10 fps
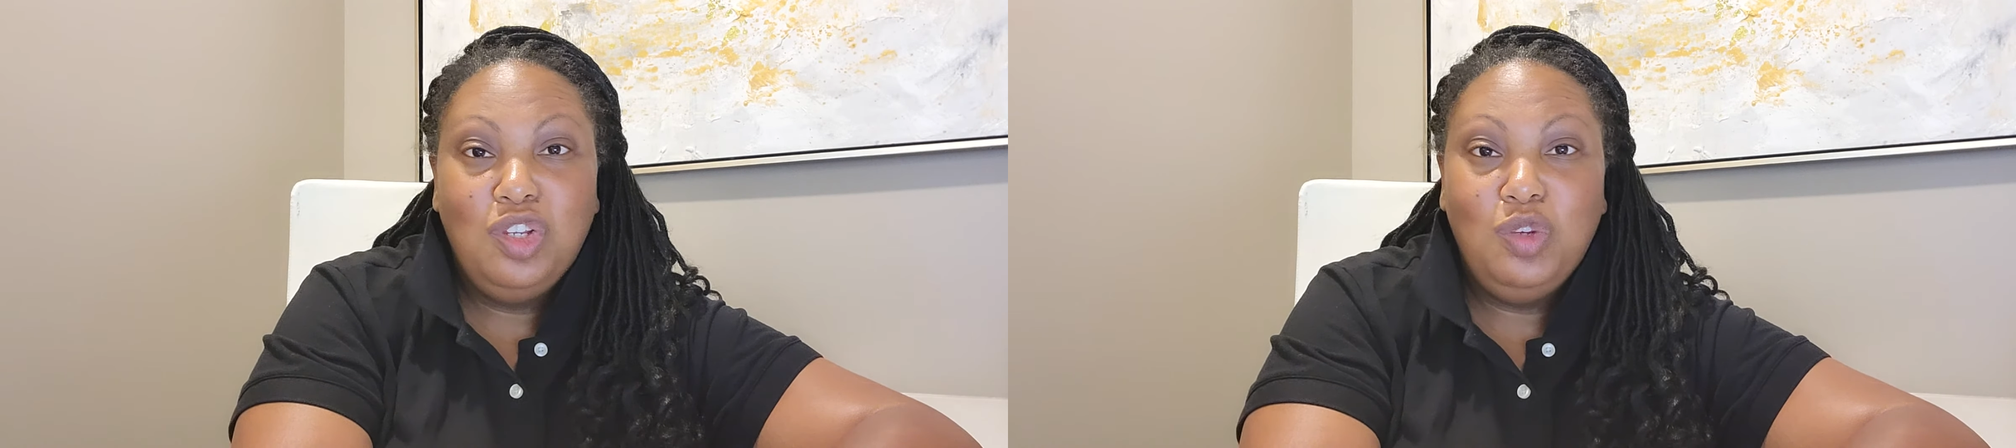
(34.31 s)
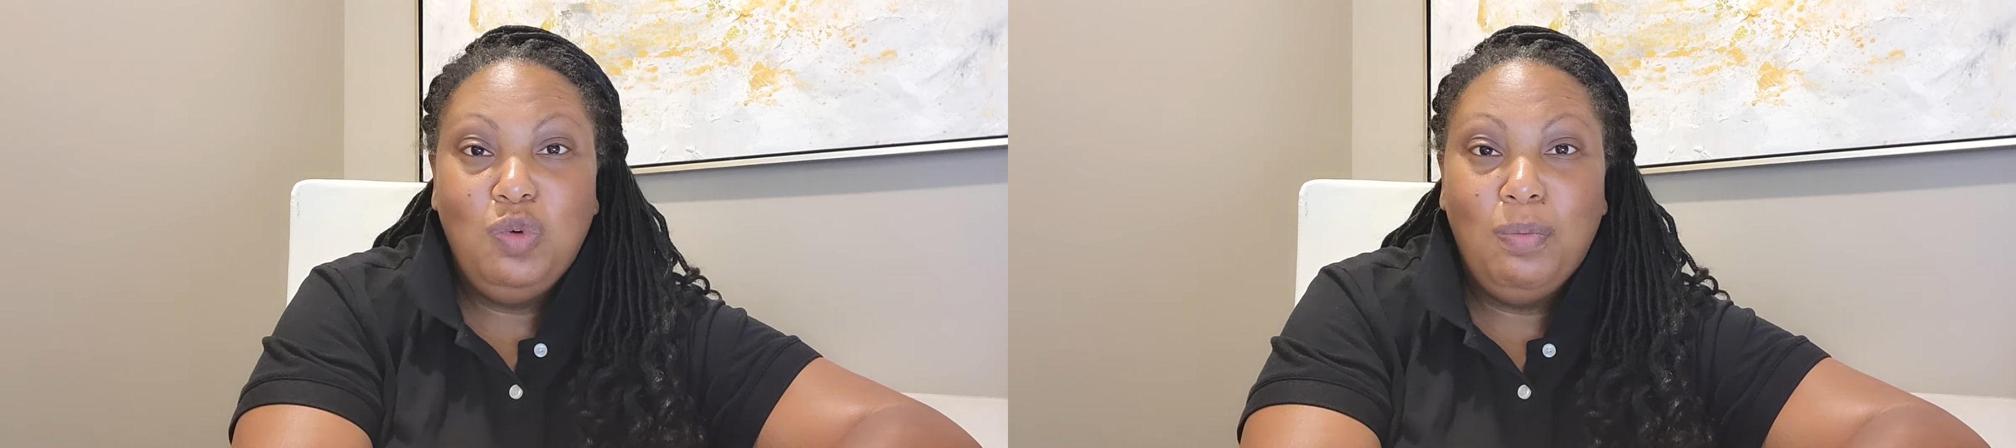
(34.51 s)

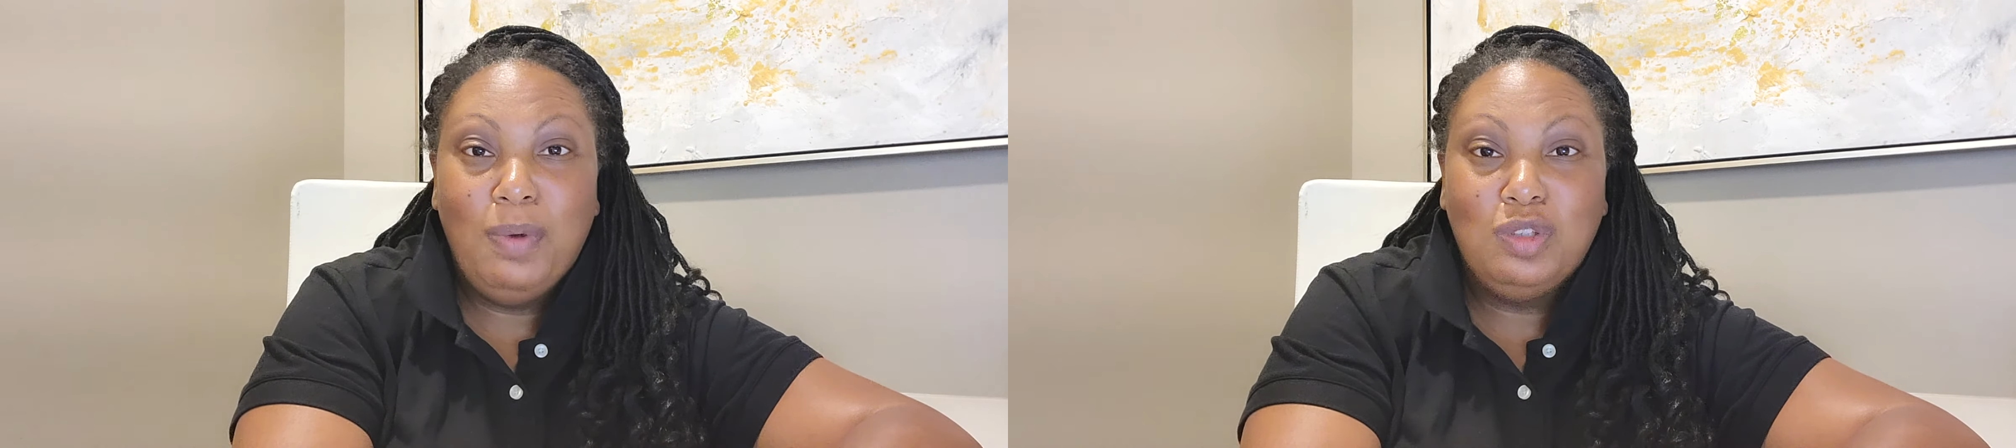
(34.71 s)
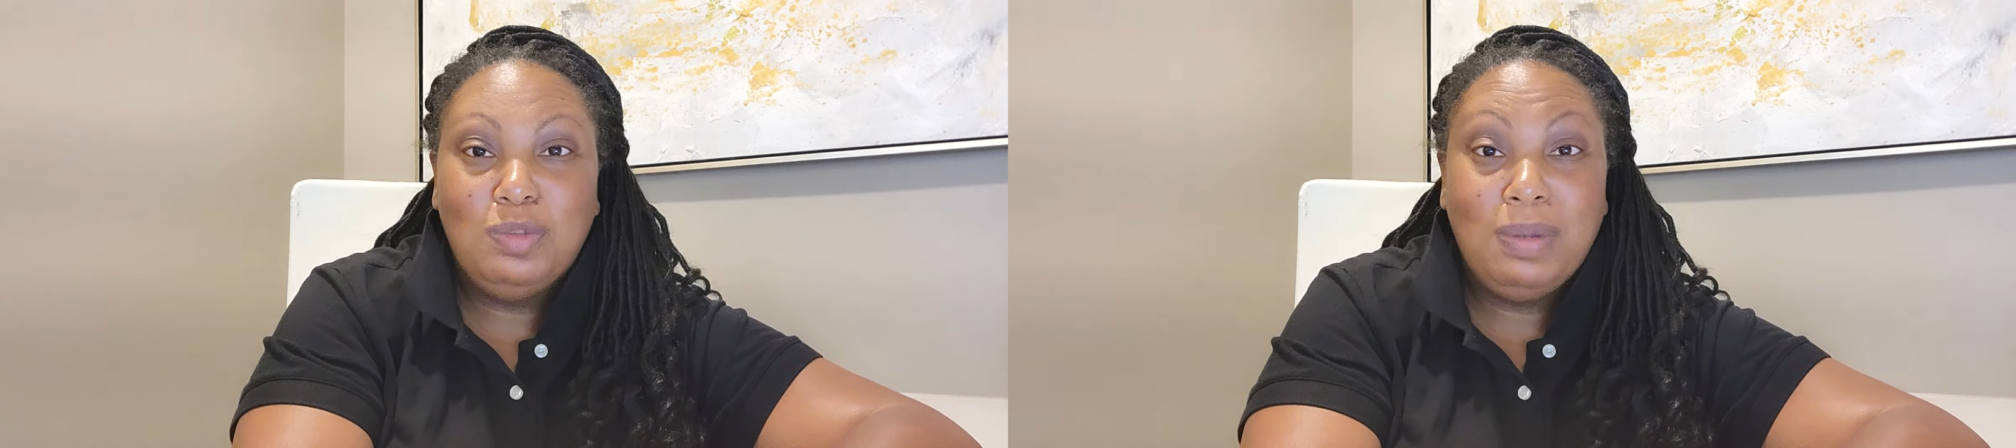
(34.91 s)
you will
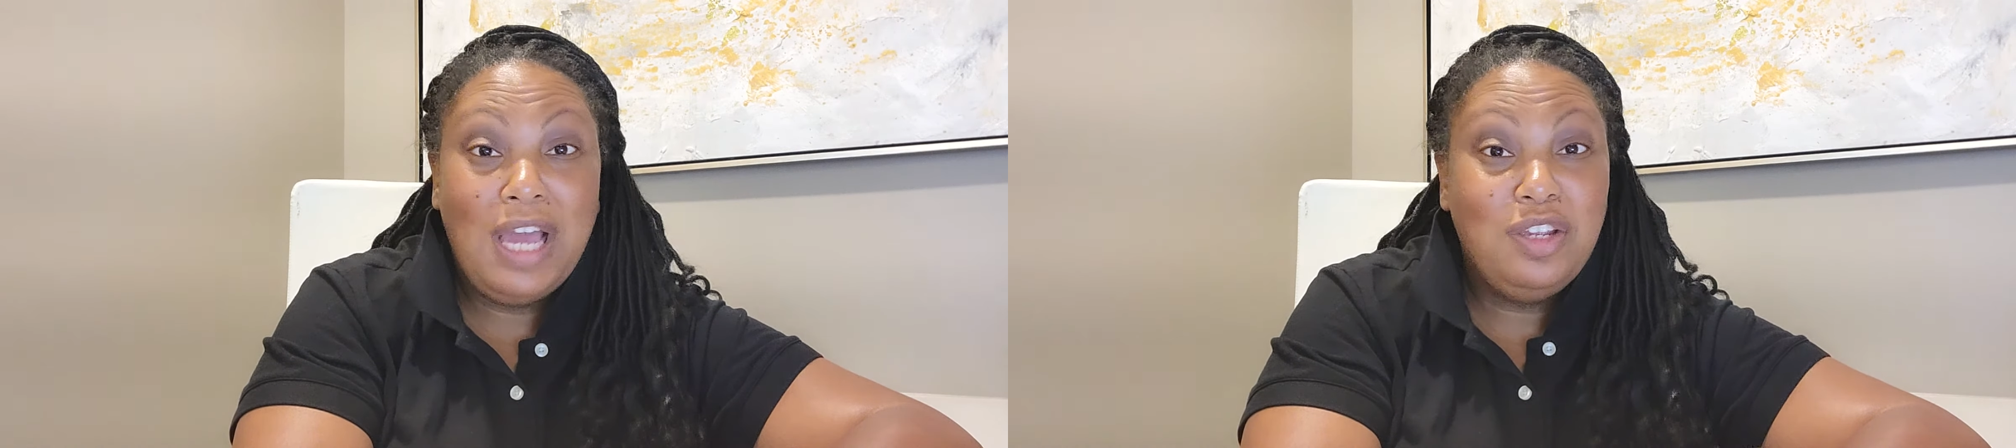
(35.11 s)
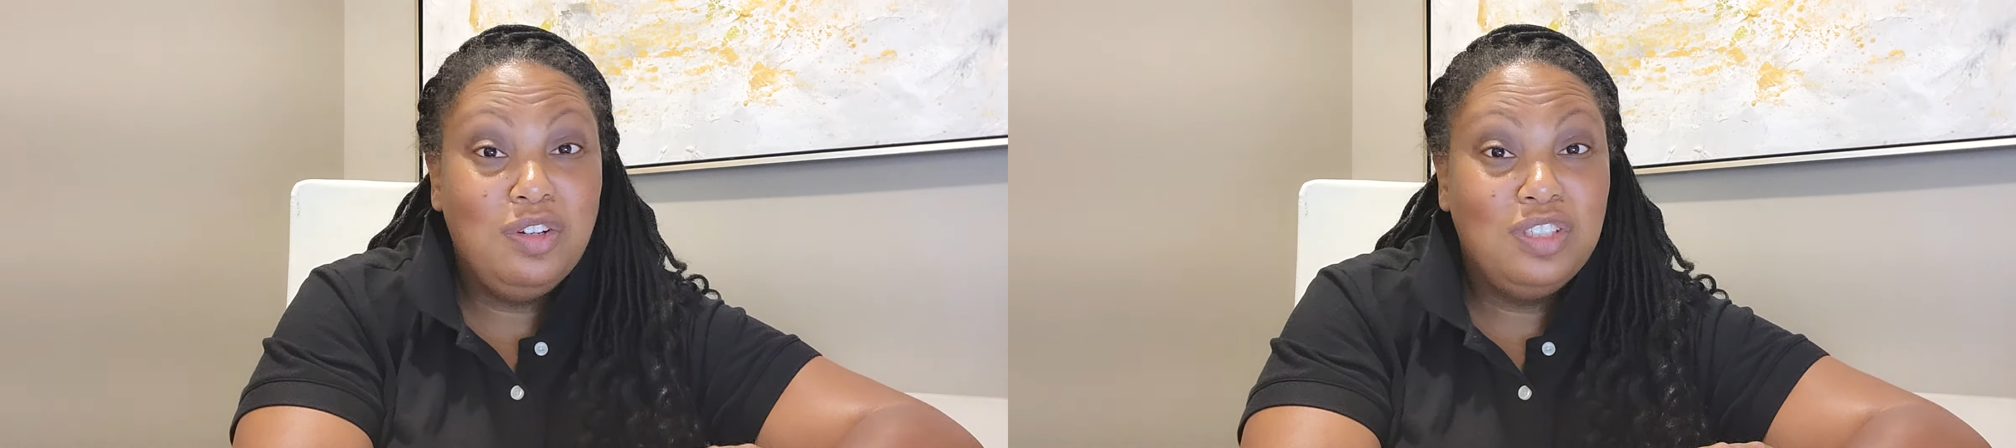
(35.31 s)

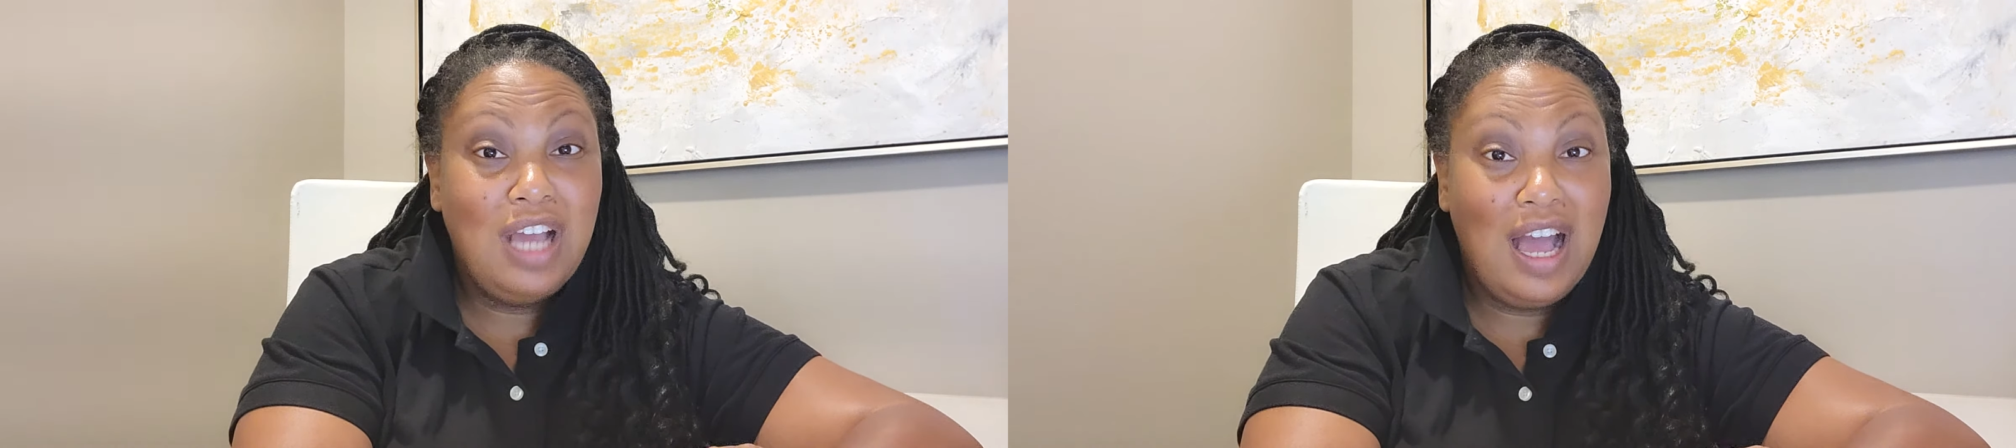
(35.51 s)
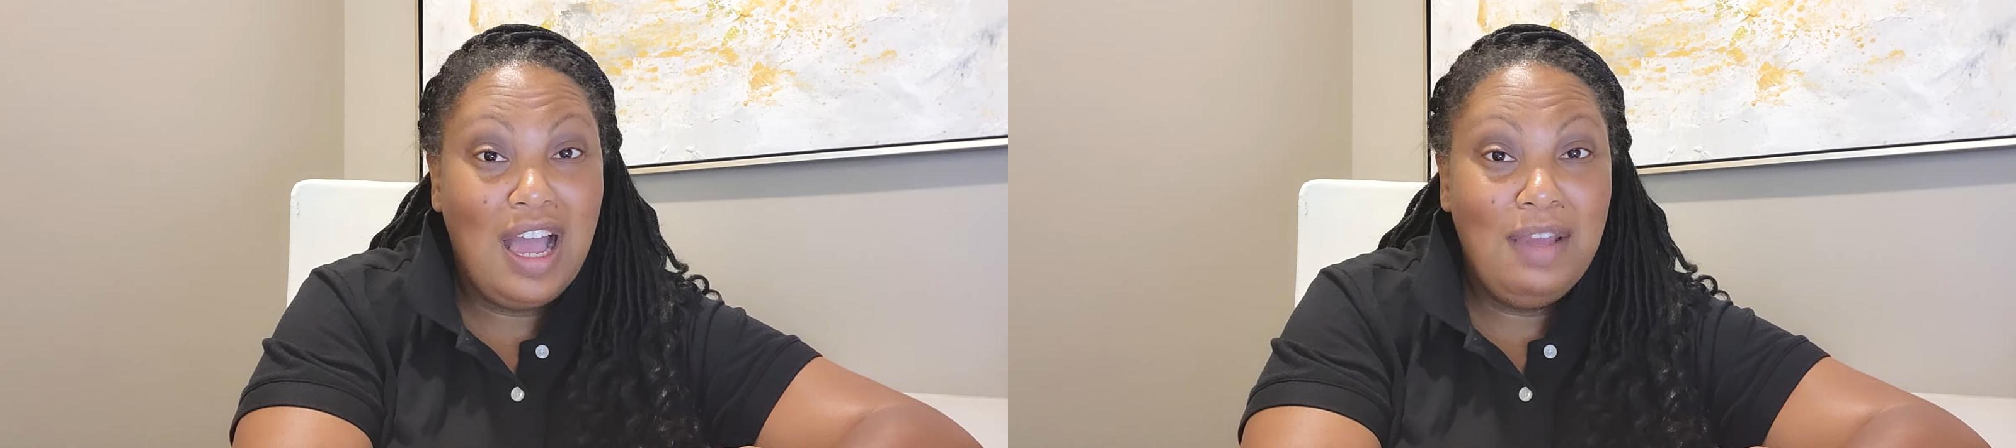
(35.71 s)
multiply your
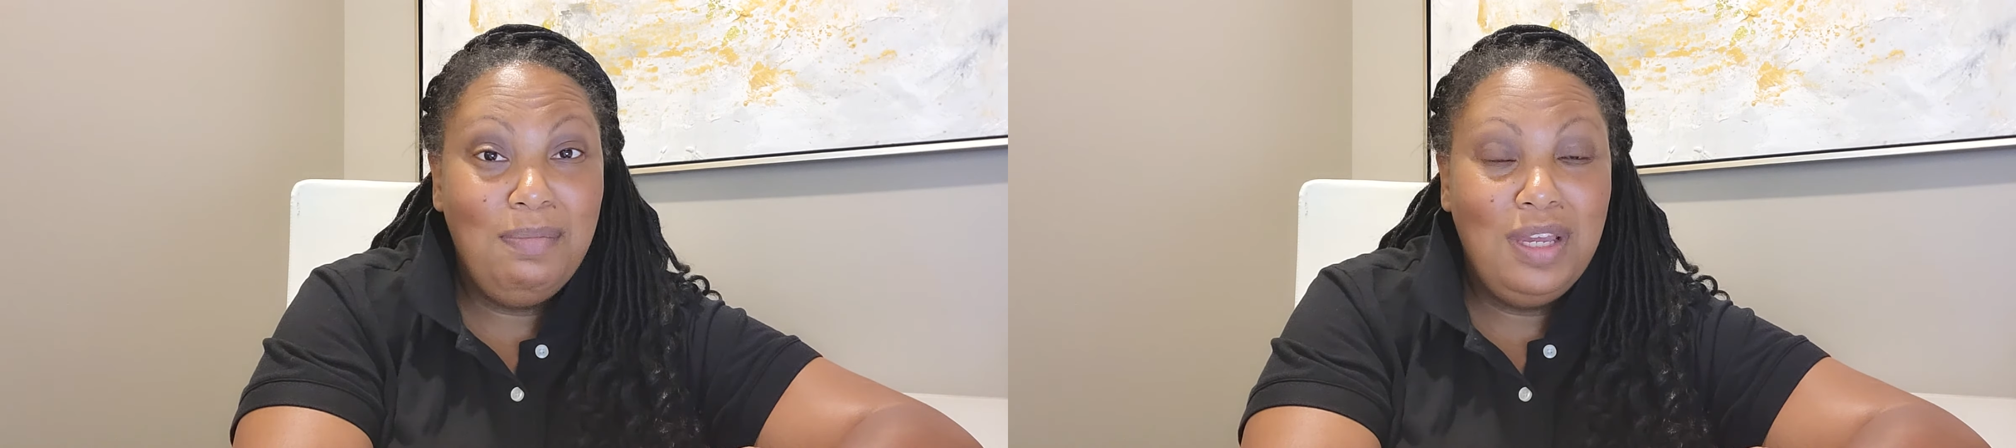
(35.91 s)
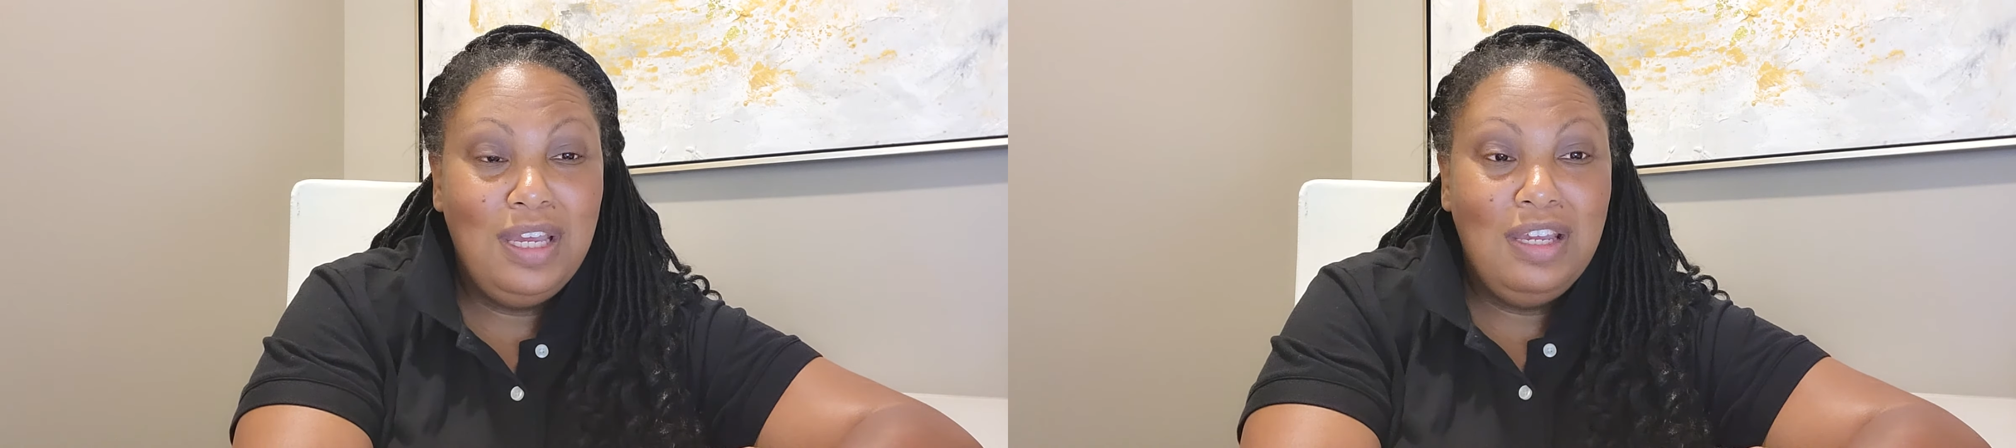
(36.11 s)

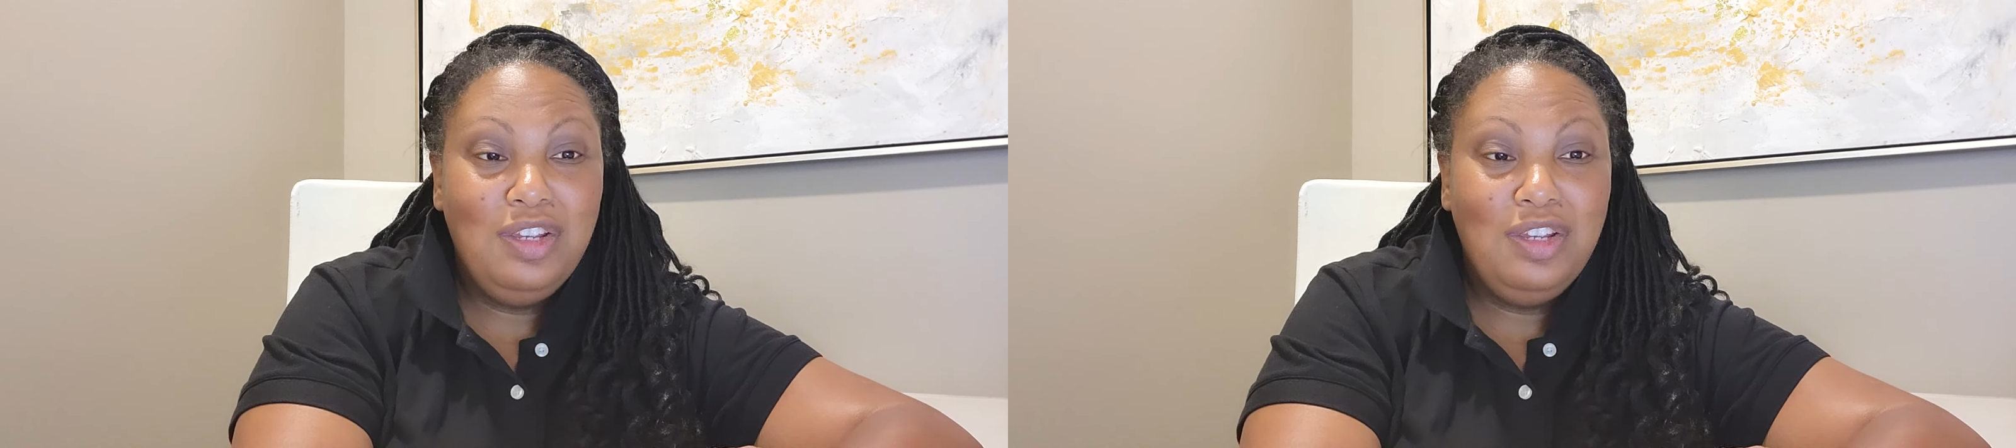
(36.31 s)
time,